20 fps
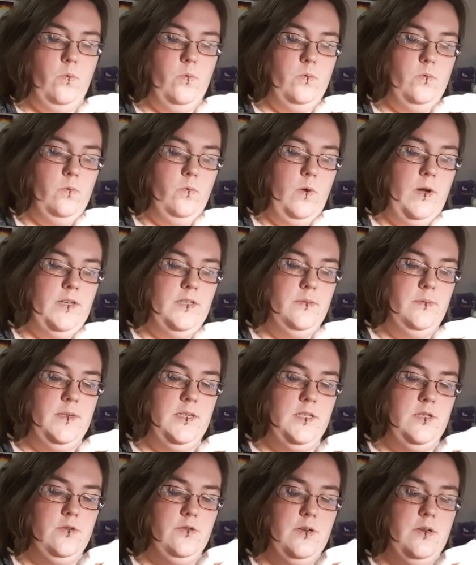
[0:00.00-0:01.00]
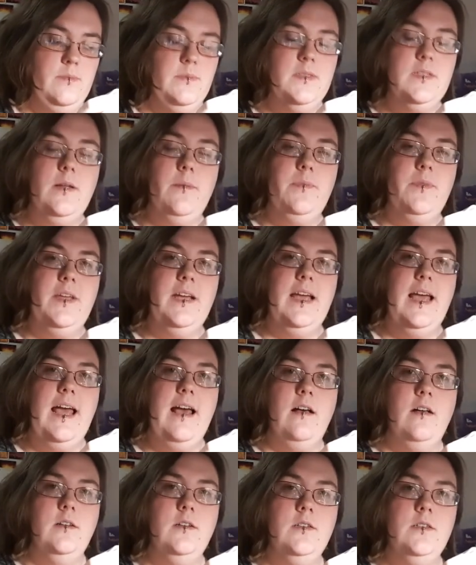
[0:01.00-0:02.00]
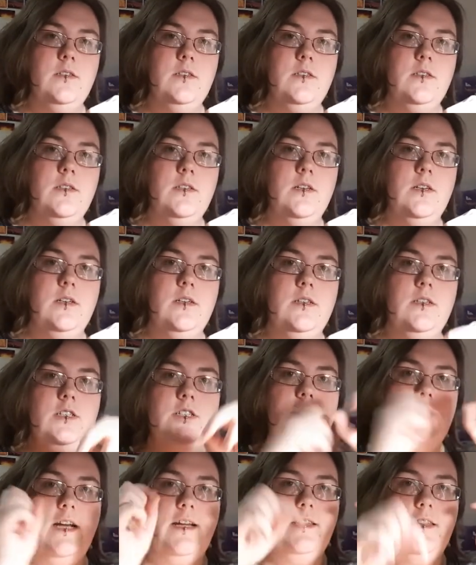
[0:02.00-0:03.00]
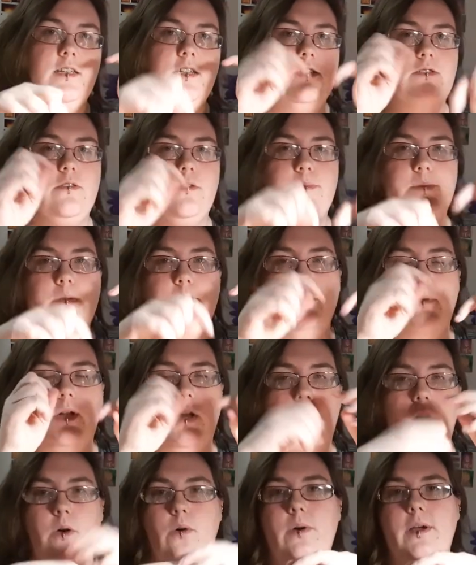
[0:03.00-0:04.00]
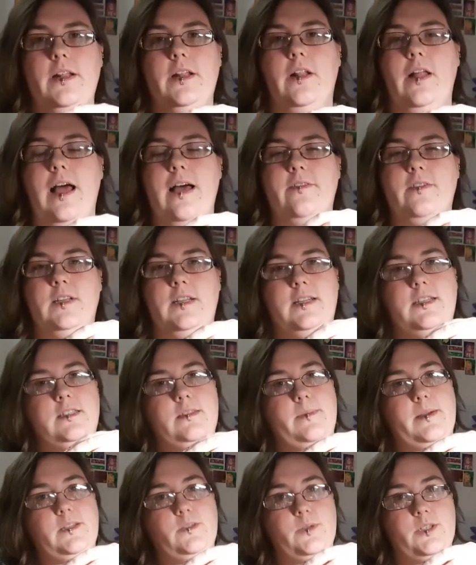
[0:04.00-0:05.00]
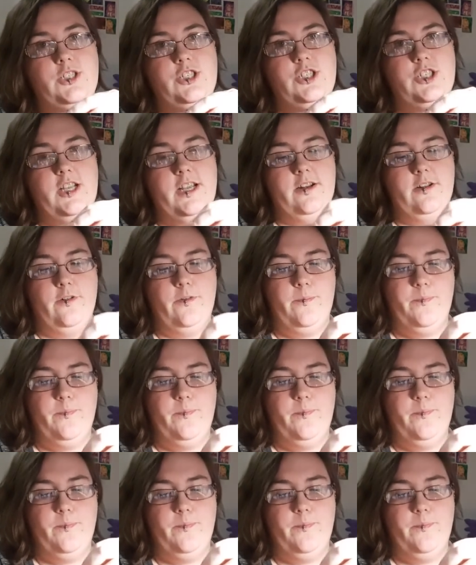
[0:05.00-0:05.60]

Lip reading: watch me stream something else, check the description below. It'll have a link to my Twitch channel.